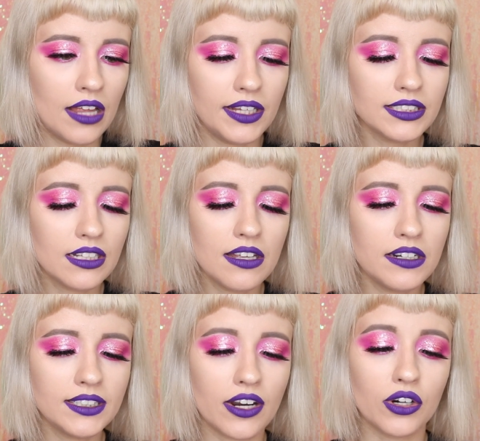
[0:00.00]
these
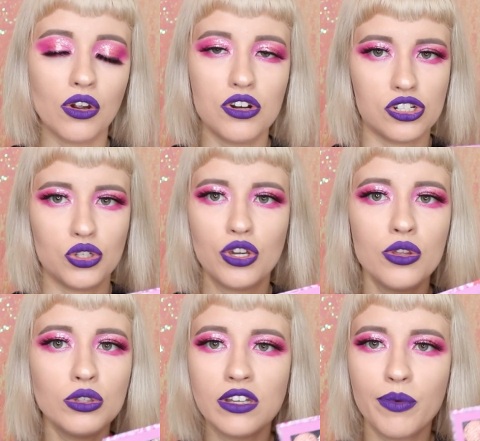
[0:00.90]
glitters are gorgeous. You
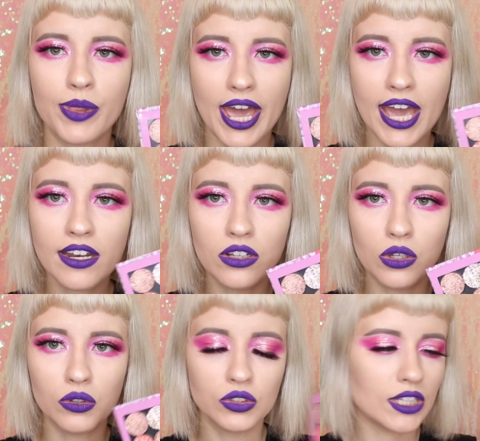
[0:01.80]
can use them with any
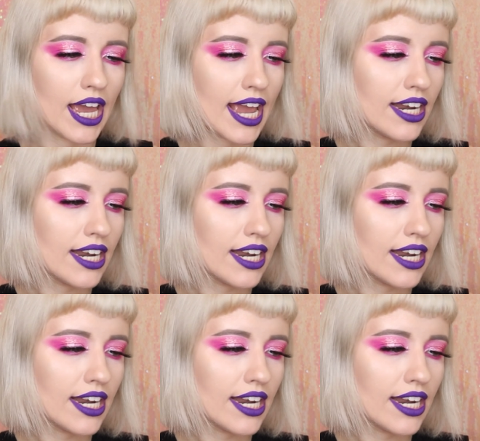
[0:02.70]
looks,